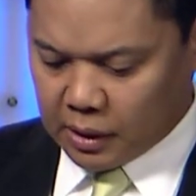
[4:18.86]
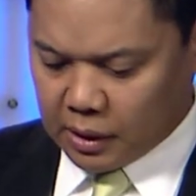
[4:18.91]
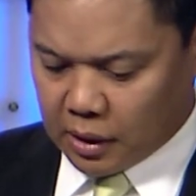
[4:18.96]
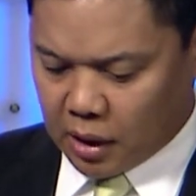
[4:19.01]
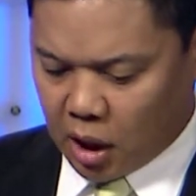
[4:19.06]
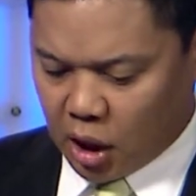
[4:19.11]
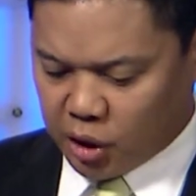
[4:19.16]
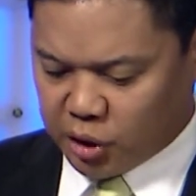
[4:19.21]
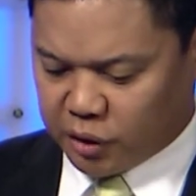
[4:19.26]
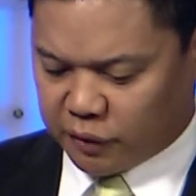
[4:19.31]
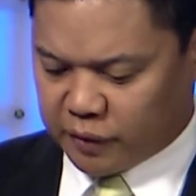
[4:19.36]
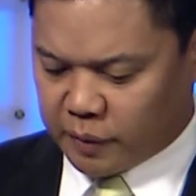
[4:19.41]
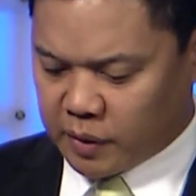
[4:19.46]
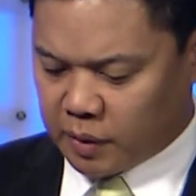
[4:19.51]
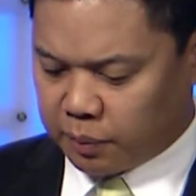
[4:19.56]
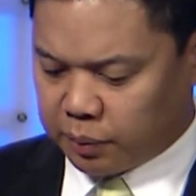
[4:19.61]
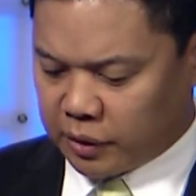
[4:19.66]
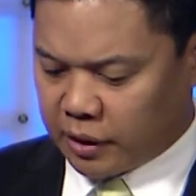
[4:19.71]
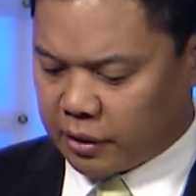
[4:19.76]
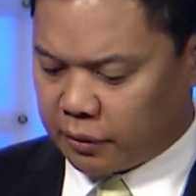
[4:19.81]
Also from the
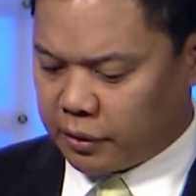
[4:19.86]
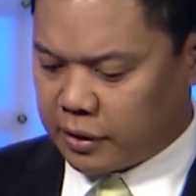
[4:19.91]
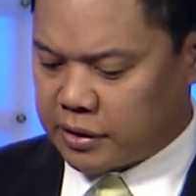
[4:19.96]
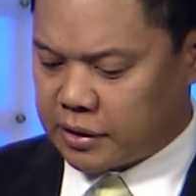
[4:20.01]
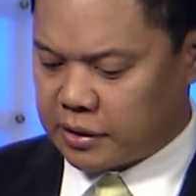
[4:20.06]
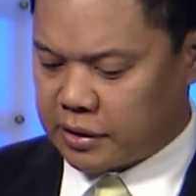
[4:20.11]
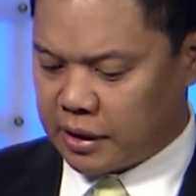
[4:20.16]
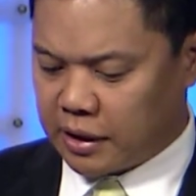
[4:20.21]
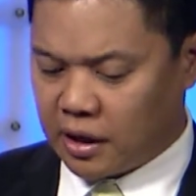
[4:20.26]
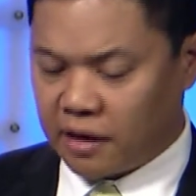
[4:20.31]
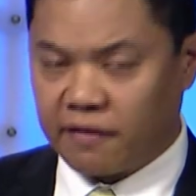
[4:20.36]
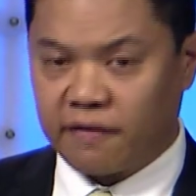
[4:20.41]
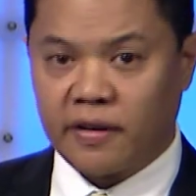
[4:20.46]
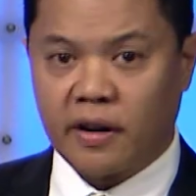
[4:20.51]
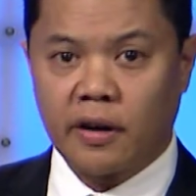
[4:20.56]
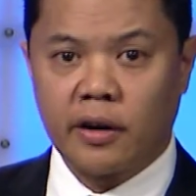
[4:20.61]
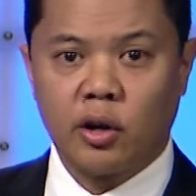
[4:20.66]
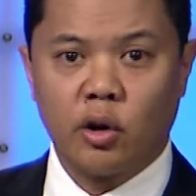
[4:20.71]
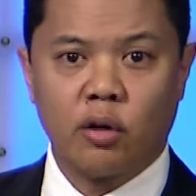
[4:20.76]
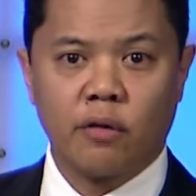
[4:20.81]
plenary today, our
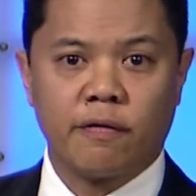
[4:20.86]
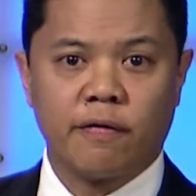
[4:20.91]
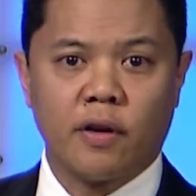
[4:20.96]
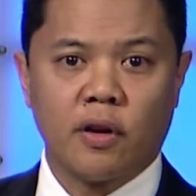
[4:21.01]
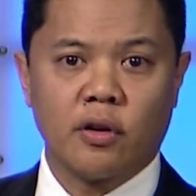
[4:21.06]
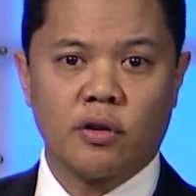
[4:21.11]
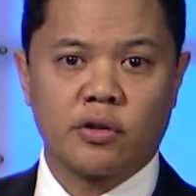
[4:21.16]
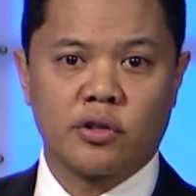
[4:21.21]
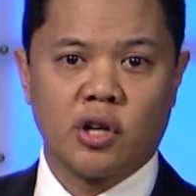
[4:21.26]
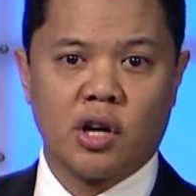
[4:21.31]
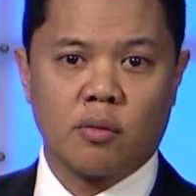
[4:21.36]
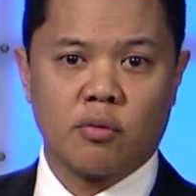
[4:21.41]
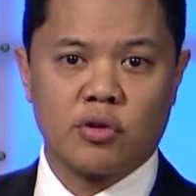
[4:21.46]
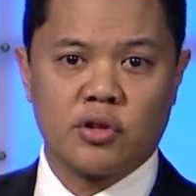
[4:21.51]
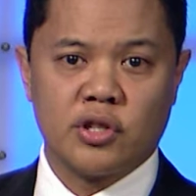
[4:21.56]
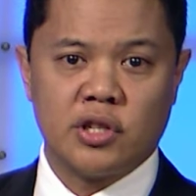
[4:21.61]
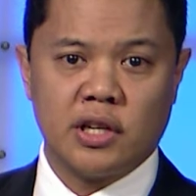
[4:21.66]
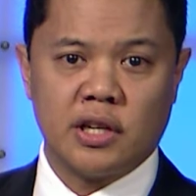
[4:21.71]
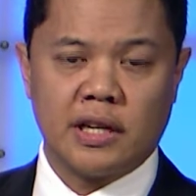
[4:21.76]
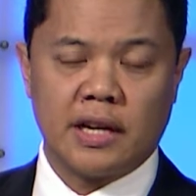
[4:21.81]
very own follower Tom
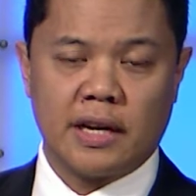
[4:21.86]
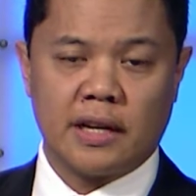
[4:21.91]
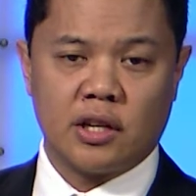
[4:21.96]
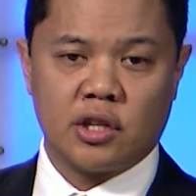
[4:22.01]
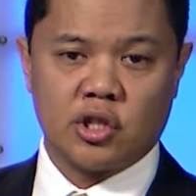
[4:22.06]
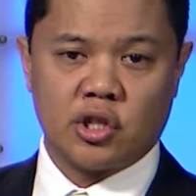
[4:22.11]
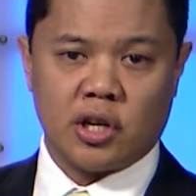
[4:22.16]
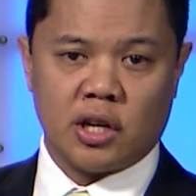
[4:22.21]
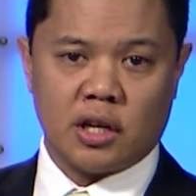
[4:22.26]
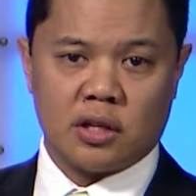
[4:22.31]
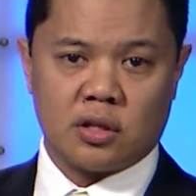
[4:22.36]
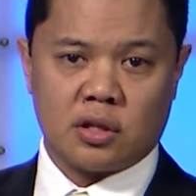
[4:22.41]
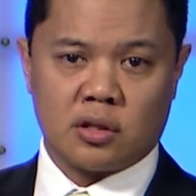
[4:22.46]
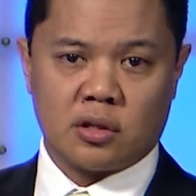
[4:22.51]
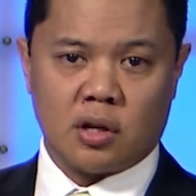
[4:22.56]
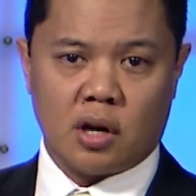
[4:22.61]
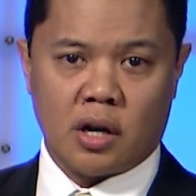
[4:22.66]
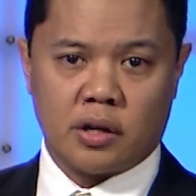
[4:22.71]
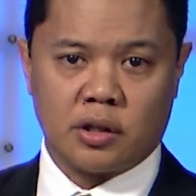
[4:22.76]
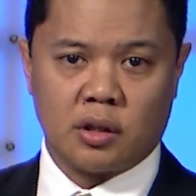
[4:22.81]
Rosica had a chance to
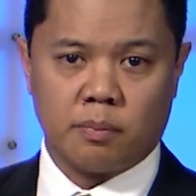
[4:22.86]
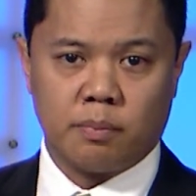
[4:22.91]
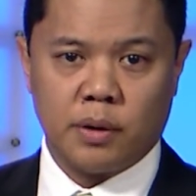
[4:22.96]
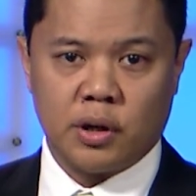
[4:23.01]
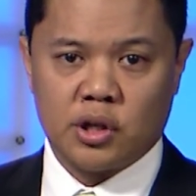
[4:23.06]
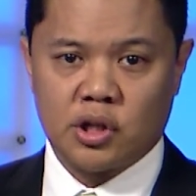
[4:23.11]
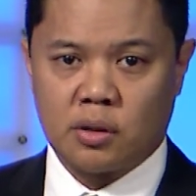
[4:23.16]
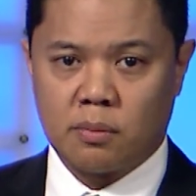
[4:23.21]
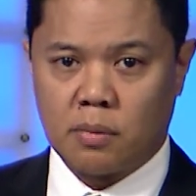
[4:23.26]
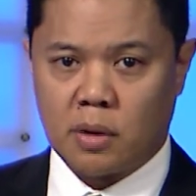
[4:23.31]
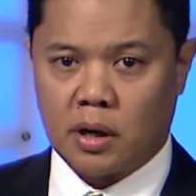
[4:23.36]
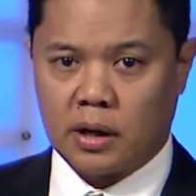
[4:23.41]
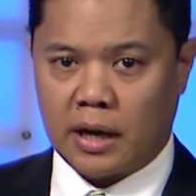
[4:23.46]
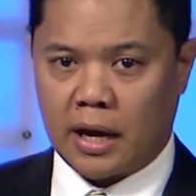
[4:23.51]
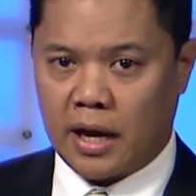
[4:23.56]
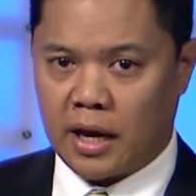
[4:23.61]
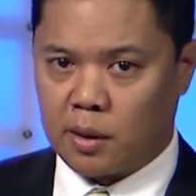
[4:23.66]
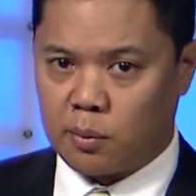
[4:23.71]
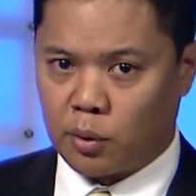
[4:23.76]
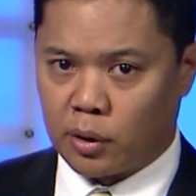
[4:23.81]
talk to Bishop Mark
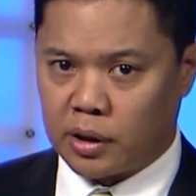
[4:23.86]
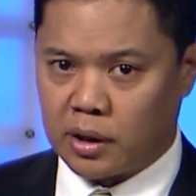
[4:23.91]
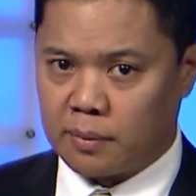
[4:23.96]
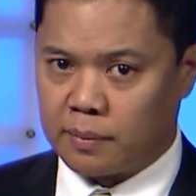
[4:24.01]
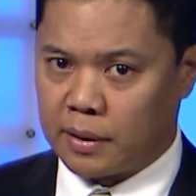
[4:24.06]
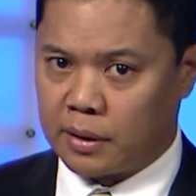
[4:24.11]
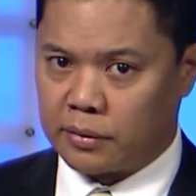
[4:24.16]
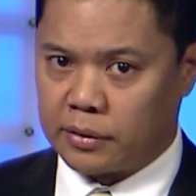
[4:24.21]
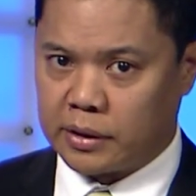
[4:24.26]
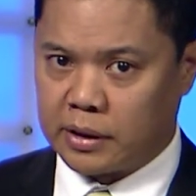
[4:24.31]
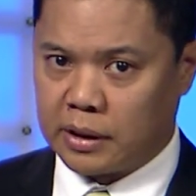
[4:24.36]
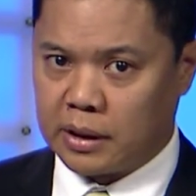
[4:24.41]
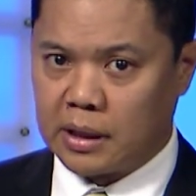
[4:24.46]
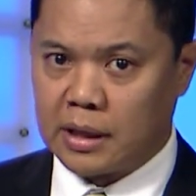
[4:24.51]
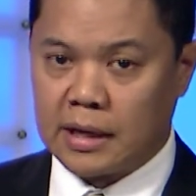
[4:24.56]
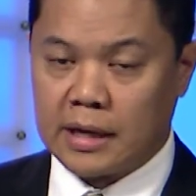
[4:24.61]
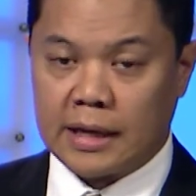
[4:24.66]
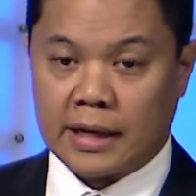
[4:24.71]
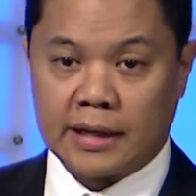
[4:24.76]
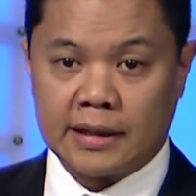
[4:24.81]
Hagman about the
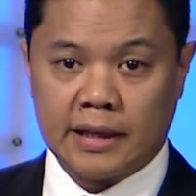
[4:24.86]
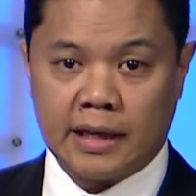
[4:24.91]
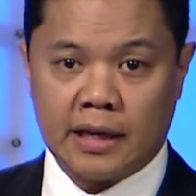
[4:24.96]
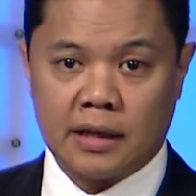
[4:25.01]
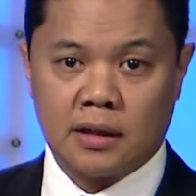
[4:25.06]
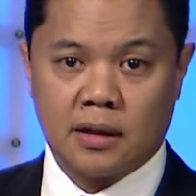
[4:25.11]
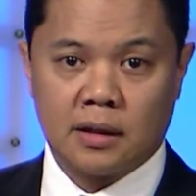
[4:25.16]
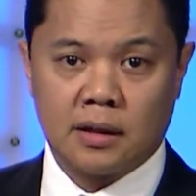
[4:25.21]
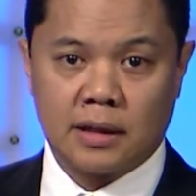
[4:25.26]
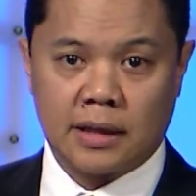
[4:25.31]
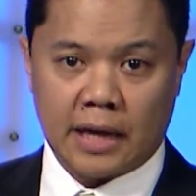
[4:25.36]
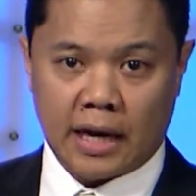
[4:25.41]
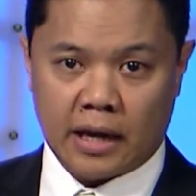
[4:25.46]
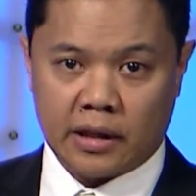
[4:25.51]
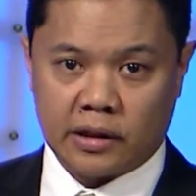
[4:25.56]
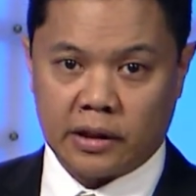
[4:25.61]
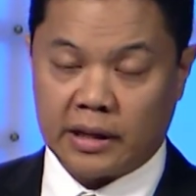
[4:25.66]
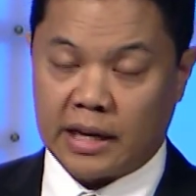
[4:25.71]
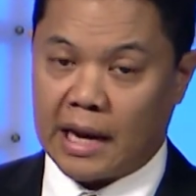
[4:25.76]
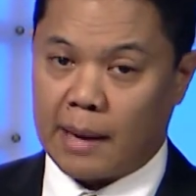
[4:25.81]
Canadian
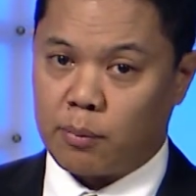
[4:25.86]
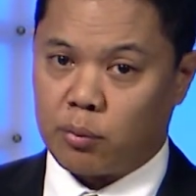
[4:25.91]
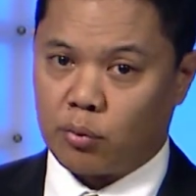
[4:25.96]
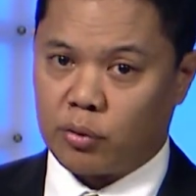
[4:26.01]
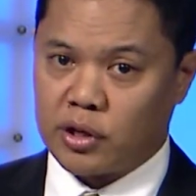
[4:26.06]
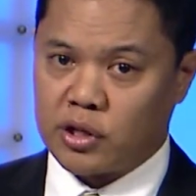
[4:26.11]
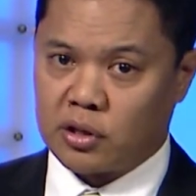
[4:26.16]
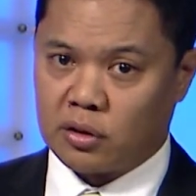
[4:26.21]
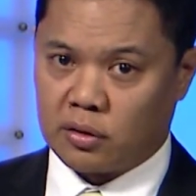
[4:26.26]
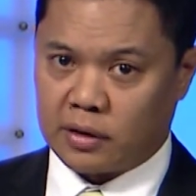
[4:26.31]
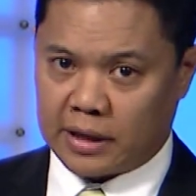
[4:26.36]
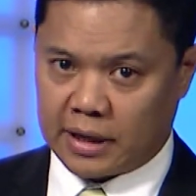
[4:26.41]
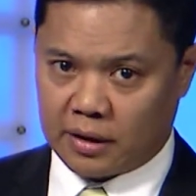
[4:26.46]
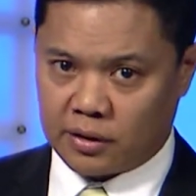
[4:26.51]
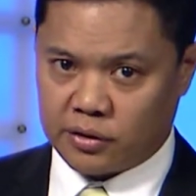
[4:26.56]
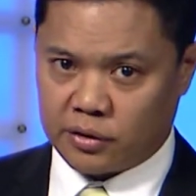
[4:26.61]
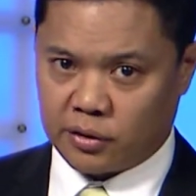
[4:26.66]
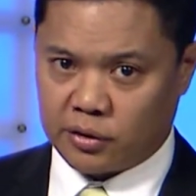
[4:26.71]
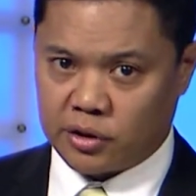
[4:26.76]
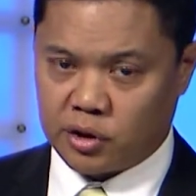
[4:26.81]
Catholic Aboriginal
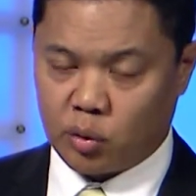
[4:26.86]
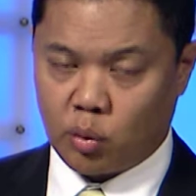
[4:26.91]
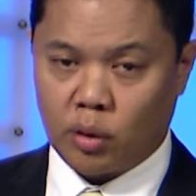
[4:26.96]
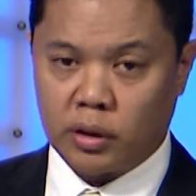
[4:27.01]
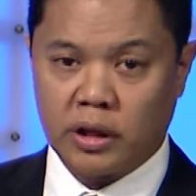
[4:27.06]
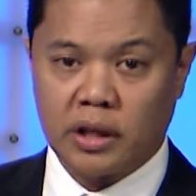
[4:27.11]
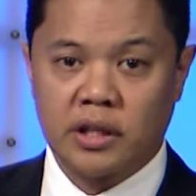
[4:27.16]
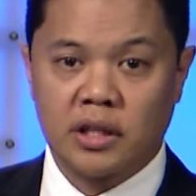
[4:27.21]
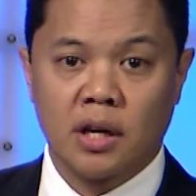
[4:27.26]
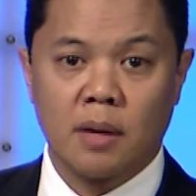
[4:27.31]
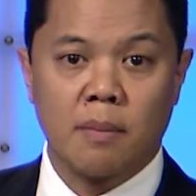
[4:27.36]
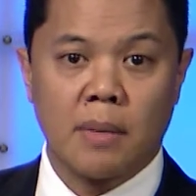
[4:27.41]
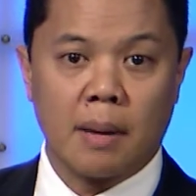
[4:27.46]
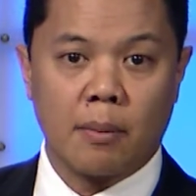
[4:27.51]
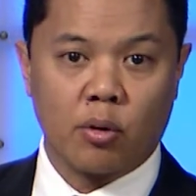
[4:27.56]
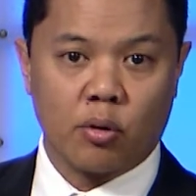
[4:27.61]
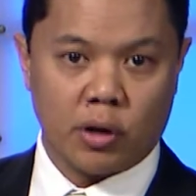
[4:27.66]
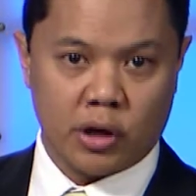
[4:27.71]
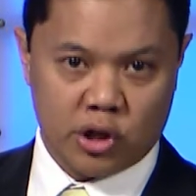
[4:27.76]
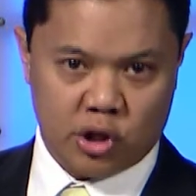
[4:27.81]
Council's 20th
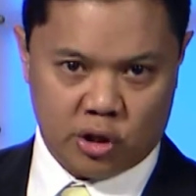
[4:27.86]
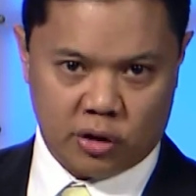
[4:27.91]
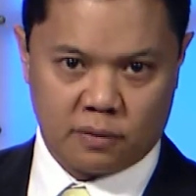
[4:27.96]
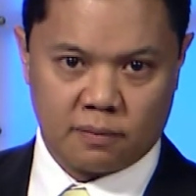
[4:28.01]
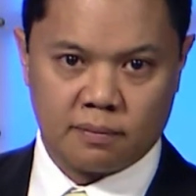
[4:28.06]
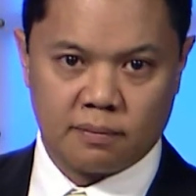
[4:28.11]
commemoration.